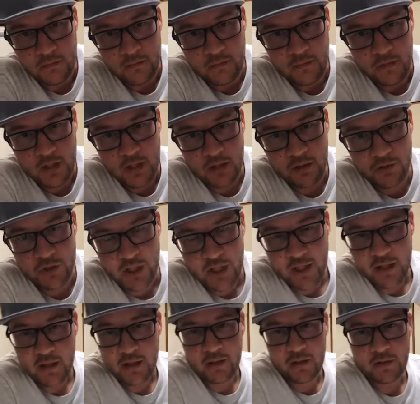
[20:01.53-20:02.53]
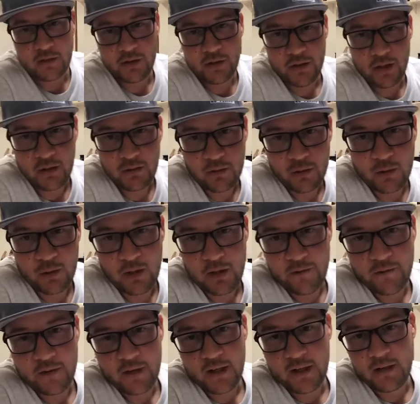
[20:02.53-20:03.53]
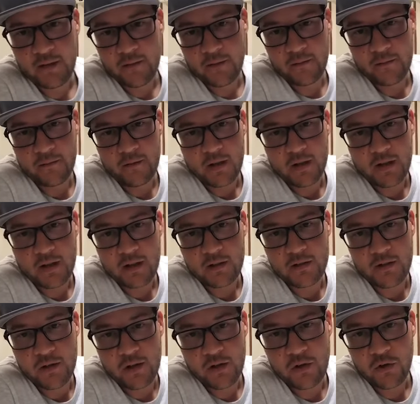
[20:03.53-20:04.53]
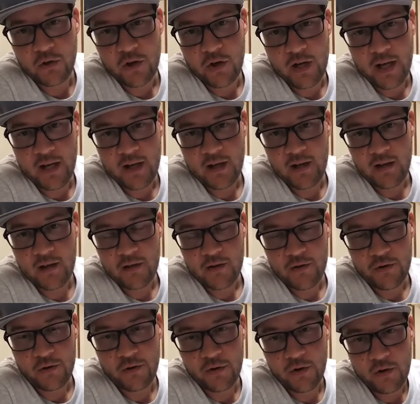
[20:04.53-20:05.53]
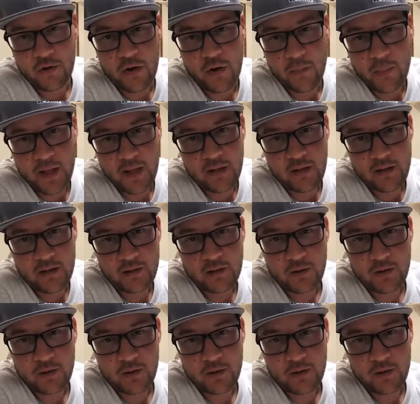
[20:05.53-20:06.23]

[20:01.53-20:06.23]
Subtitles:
No, Jay, you don't qualify to the Euro A through Euro B.